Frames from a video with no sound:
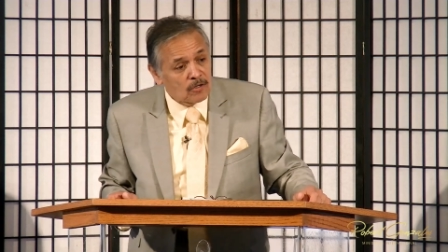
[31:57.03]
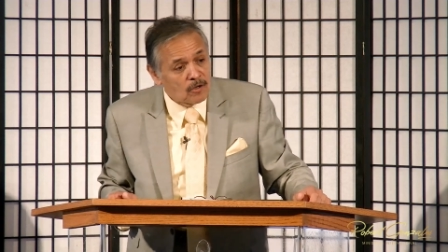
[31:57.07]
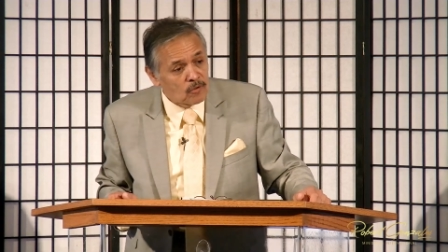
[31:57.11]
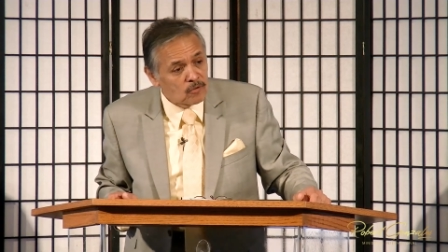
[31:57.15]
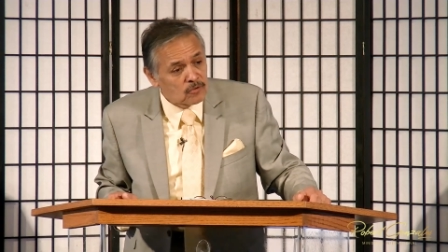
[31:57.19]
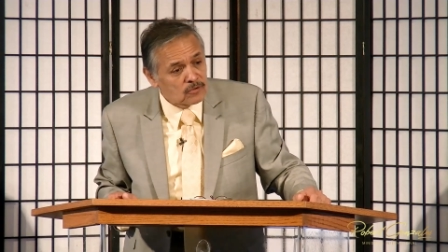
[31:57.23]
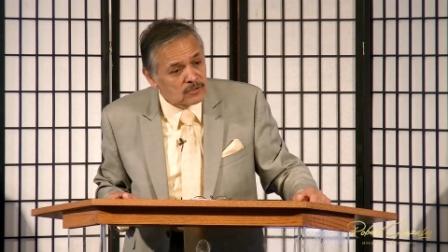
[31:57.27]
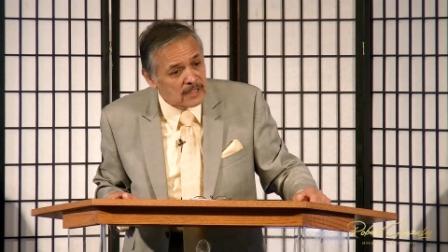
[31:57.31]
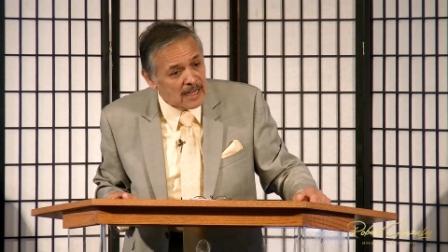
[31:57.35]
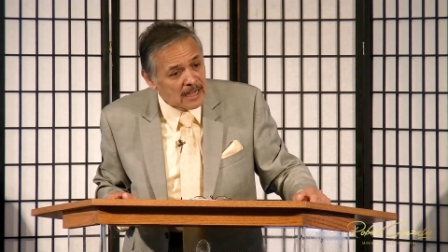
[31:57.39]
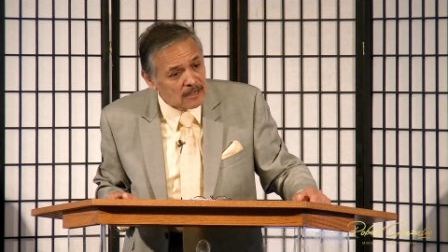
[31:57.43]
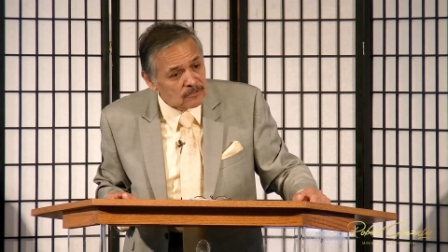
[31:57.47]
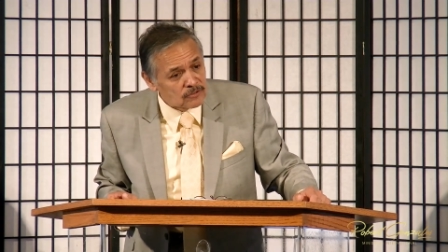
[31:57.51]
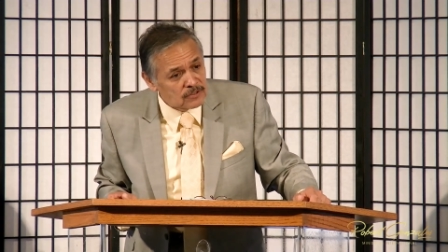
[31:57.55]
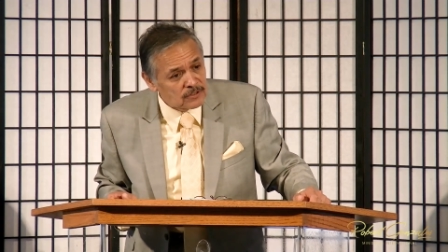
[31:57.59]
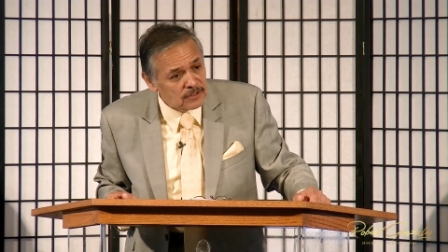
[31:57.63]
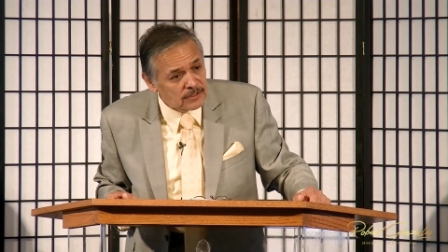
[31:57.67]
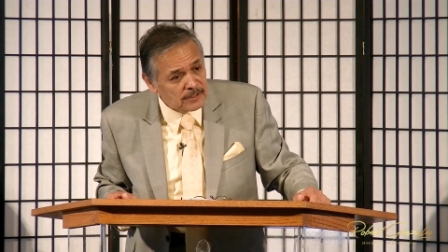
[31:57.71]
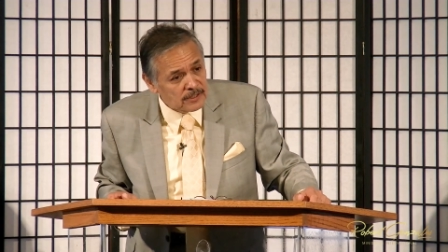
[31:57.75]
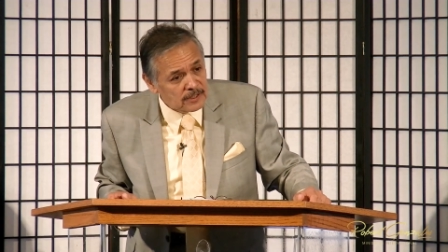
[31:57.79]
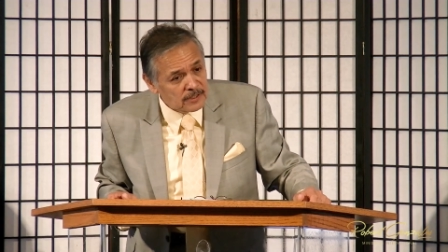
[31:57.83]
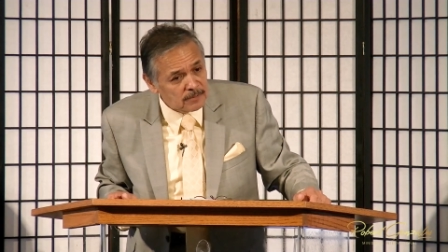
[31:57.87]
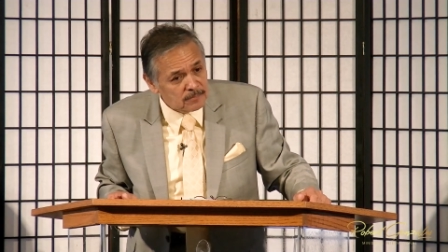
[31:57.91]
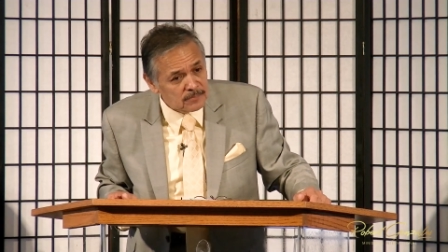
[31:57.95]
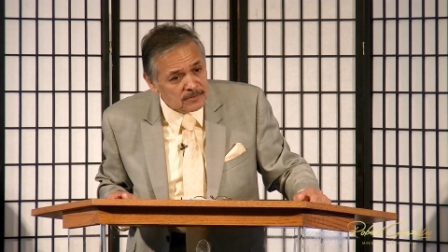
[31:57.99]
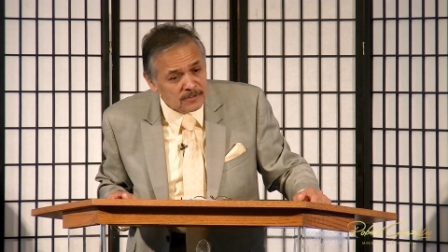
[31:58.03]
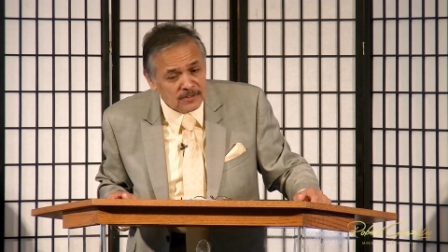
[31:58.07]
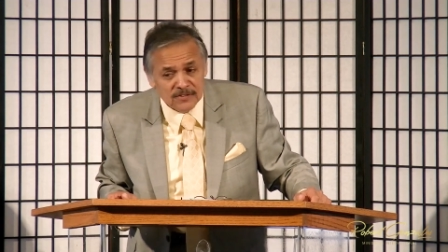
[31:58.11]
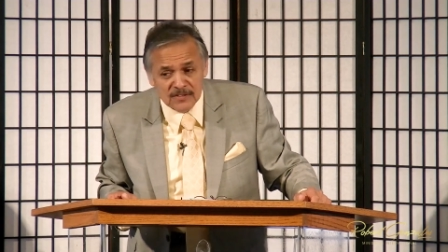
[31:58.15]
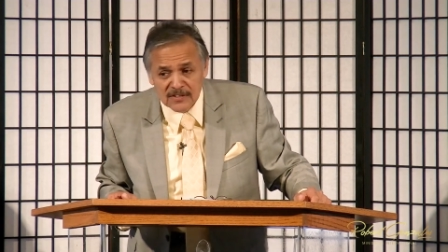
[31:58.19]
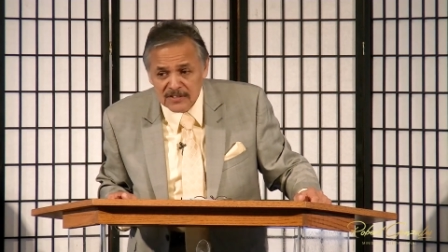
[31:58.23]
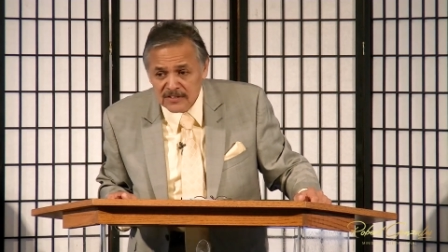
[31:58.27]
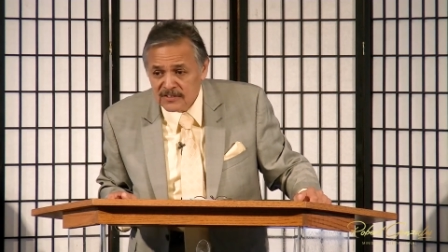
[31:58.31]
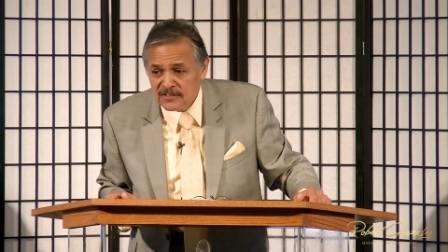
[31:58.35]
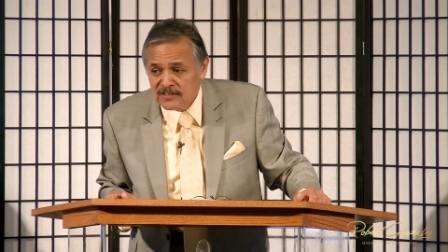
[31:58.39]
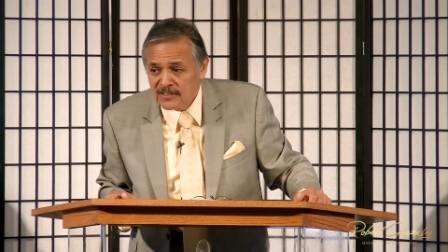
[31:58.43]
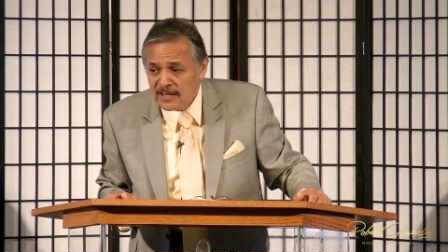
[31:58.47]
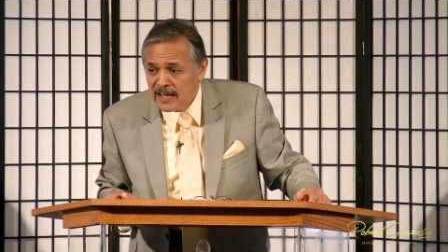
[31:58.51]
goes out to him to
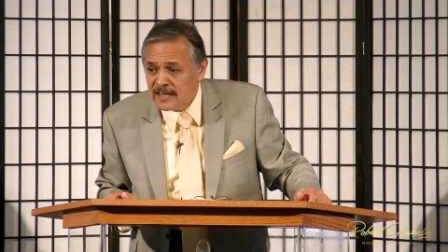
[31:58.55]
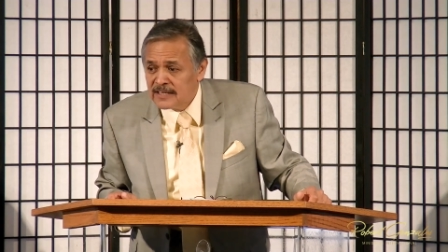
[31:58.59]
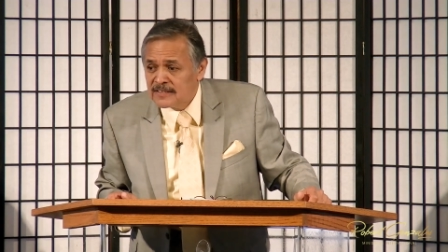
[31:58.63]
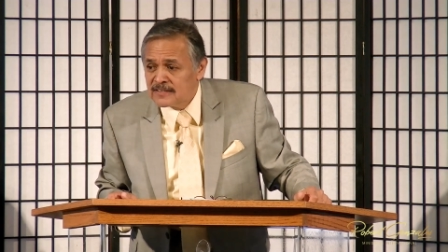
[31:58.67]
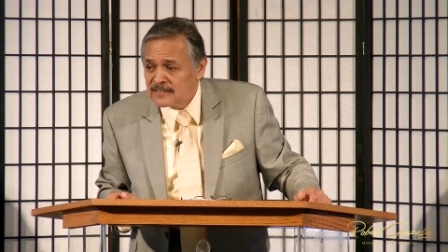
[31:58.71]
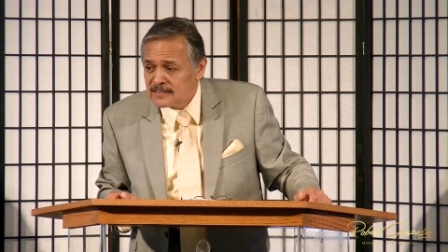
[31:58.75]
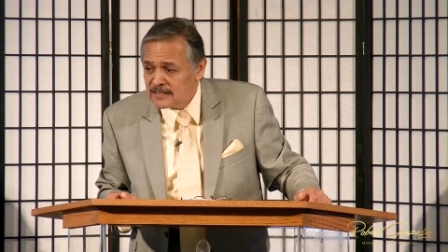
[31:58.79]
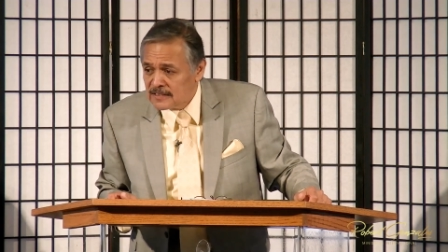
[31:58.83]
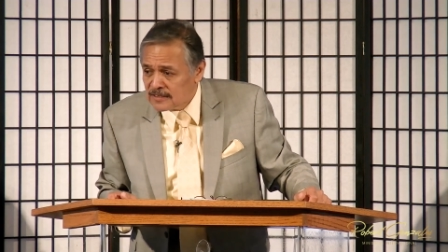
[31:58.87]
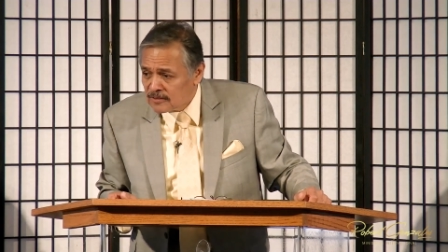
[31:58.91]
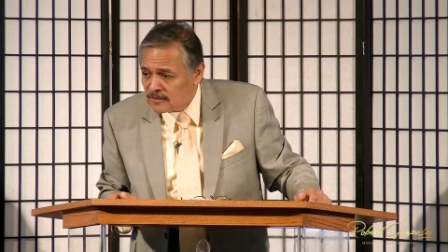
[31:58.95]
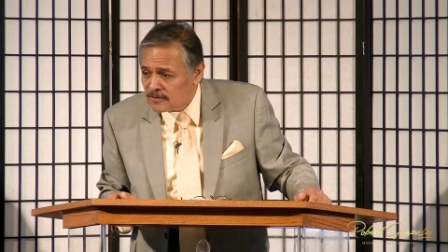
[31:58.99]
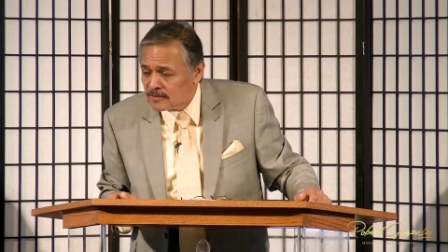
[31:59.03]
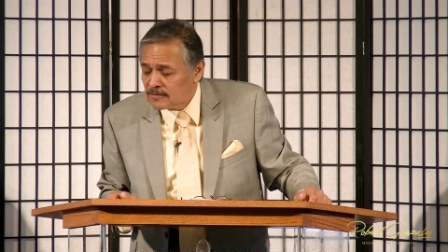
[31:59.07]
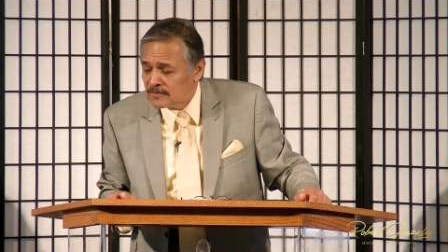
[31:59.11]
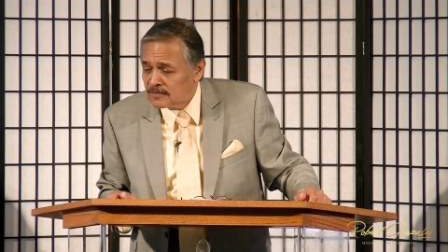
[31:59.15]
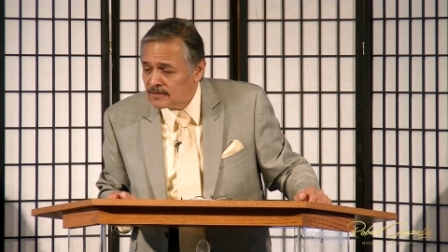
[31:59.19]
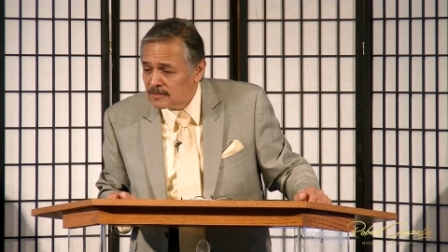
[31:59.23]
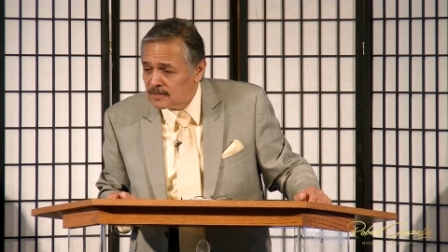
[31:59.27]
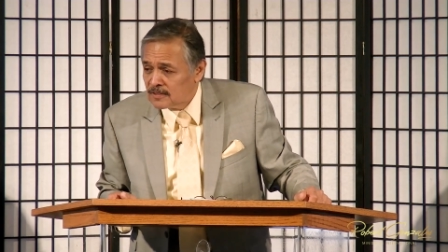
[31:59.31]
this day still.